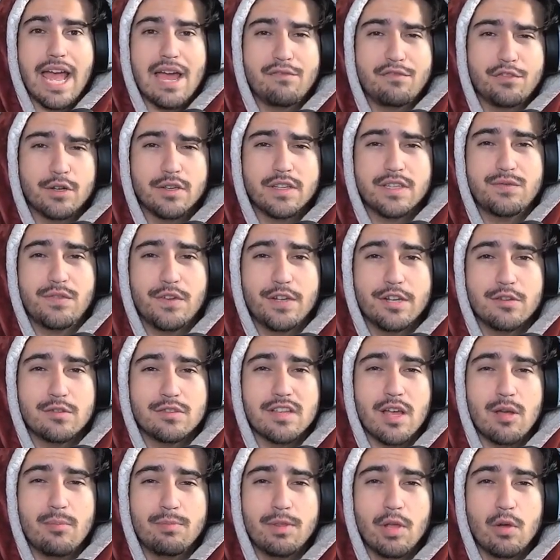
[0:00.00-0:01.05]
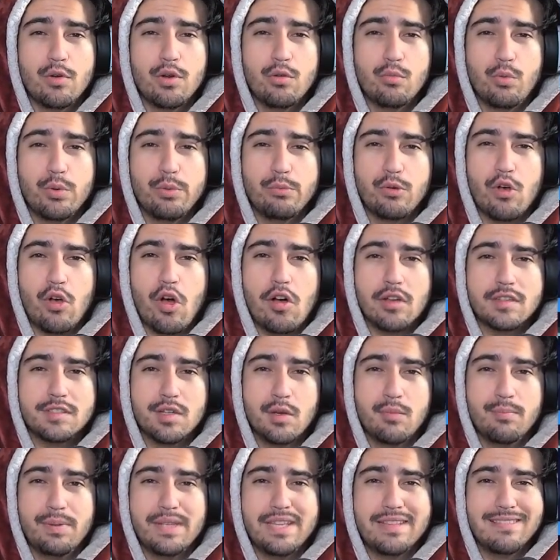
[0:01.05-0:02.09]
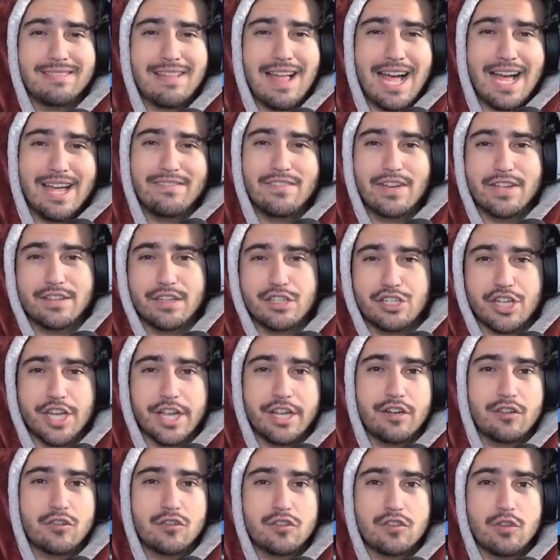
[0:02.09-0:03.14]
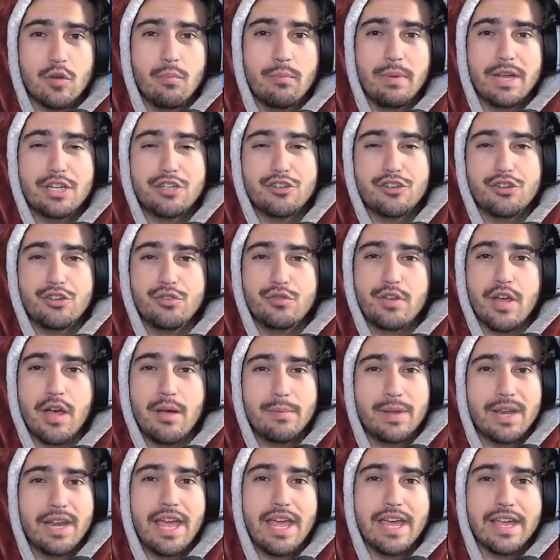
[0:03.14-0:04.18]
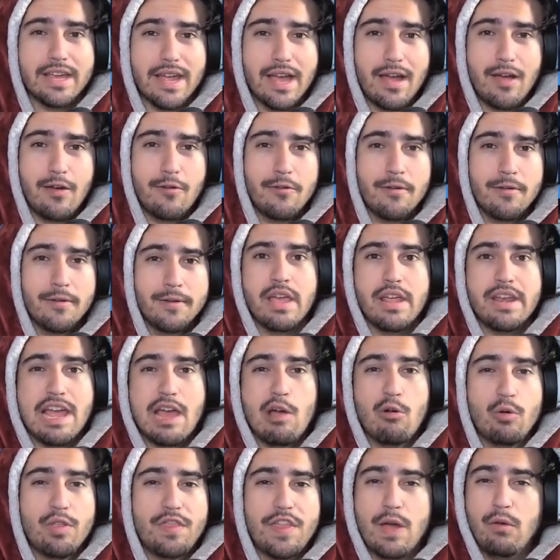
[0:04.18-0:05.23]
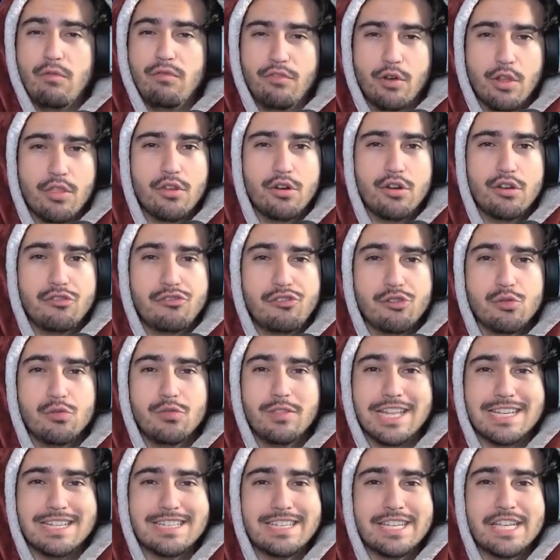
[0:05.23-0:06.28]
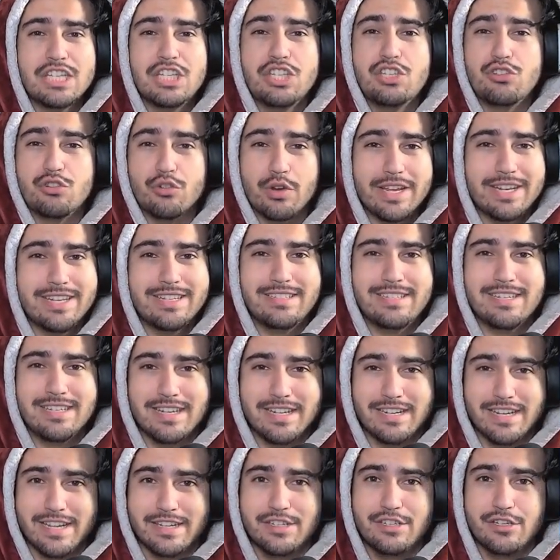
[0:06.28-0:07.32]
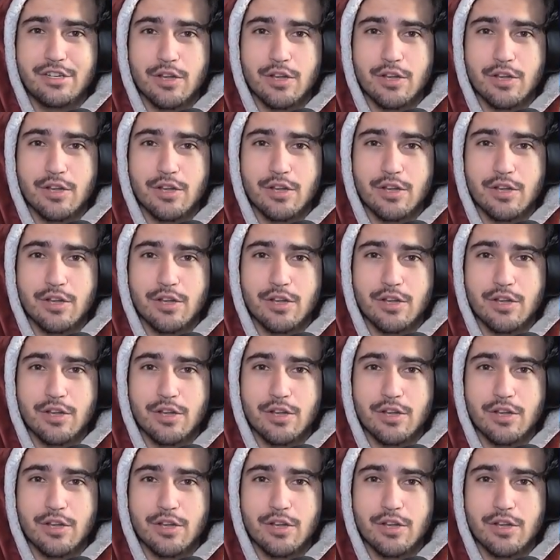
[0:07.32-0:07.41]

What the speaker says: After this video is uploaded, we will also be live on the channel, so make sure you come and hang out. Now, without further ado, let's get straight into today's